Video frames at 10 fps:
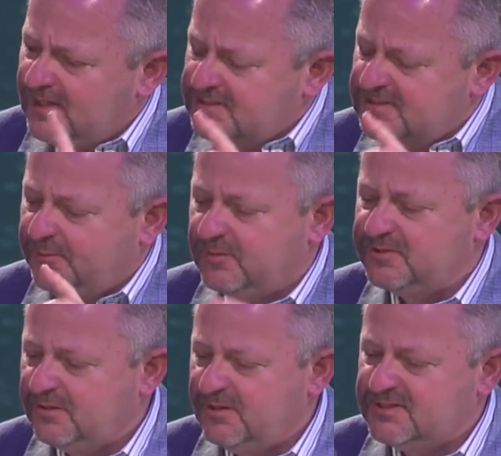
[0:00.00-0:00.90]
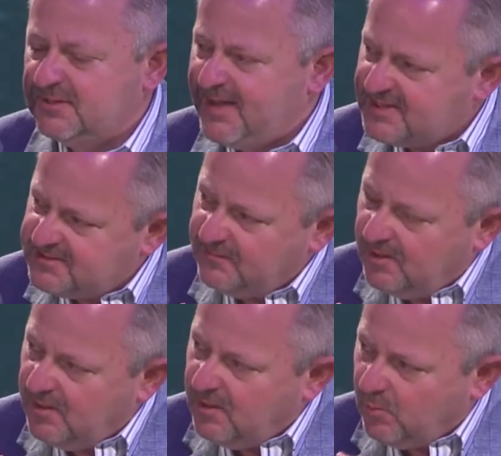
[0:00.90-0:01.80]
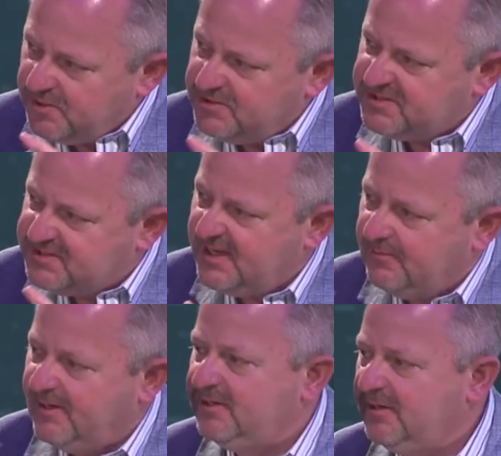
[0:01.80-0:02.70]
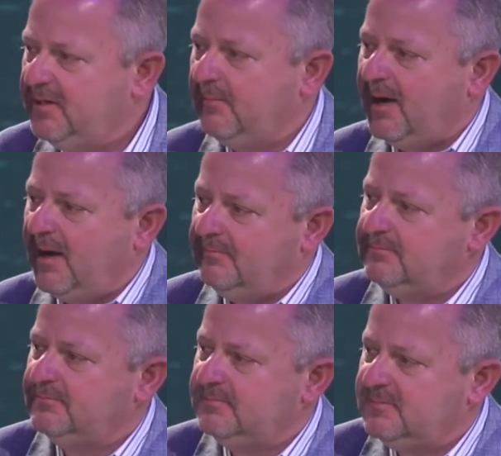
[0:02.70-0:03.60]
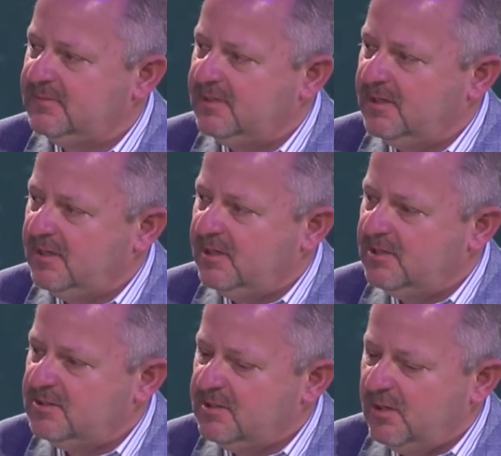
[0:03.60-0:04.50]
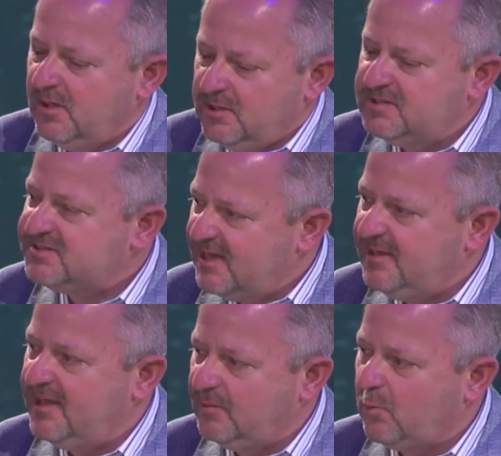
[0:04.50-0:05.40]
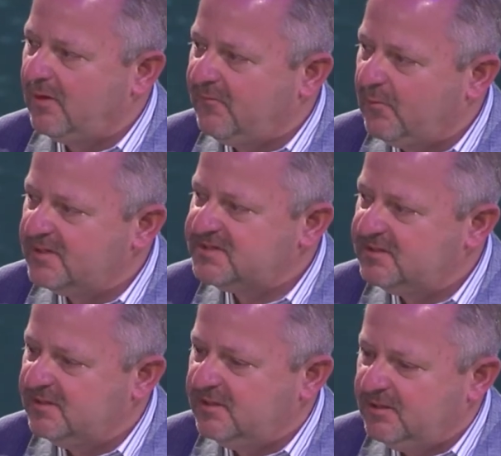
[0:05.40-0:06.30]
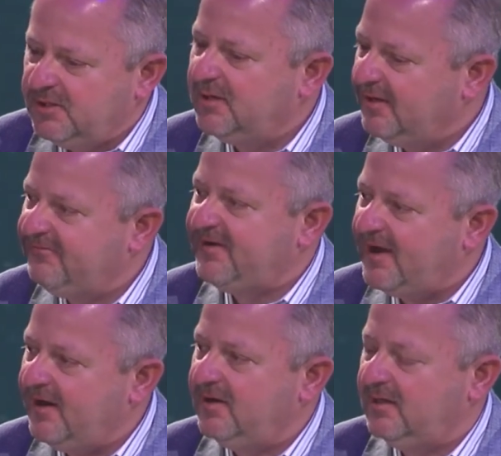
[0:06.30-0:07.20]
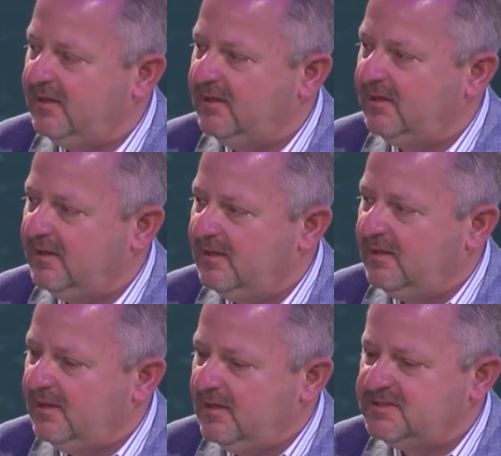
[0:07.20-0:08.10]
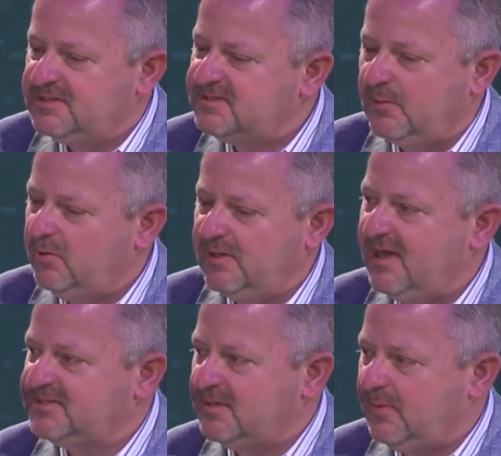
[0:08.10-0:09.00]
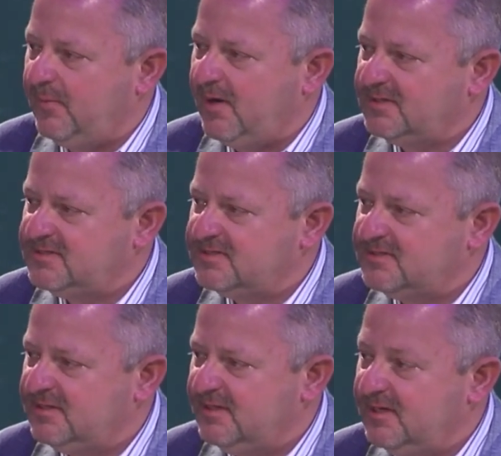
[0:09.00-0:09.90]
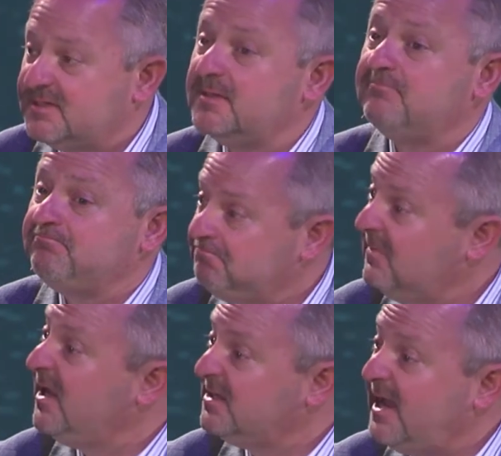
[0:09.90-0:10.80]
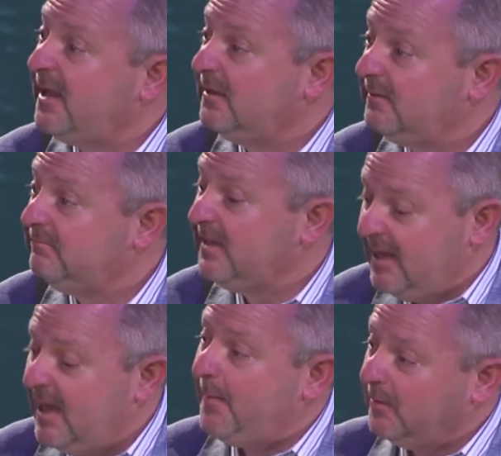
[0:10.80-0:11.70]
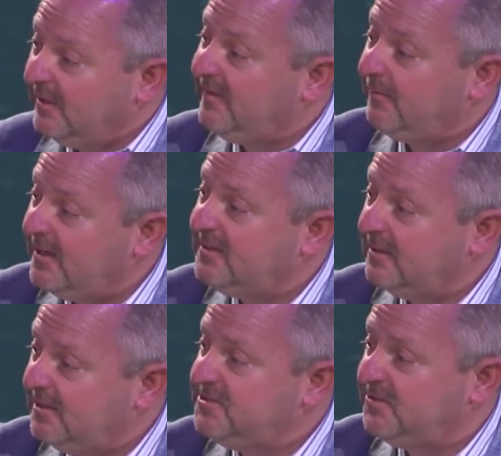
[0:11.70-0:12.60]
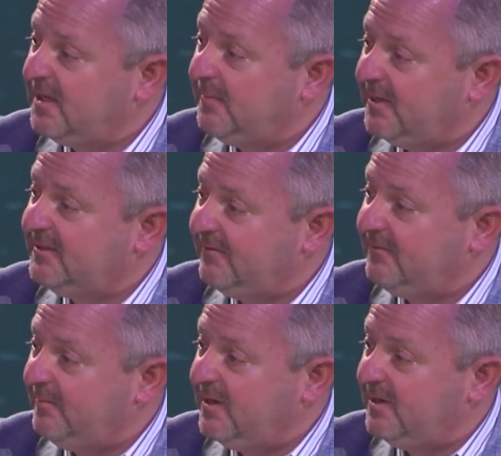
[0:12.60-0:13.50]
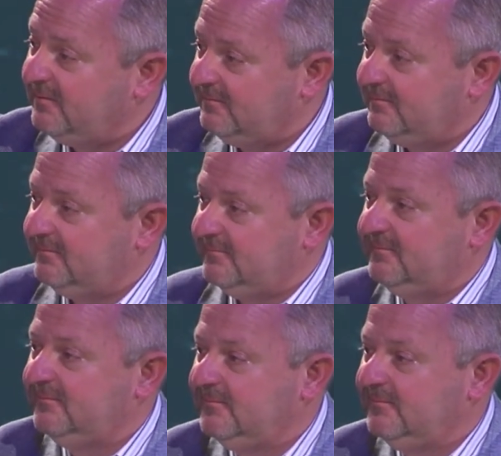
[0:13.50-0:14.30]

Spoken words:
I tapped her on the shoulder and I said, Madison, what you said right there to your mom, you say that in the workforce, you're going to get fired. And she said, well, you guys aren't my bosses. And I said, exactly. I'm going to leave that right there and let you think about that for a minute. And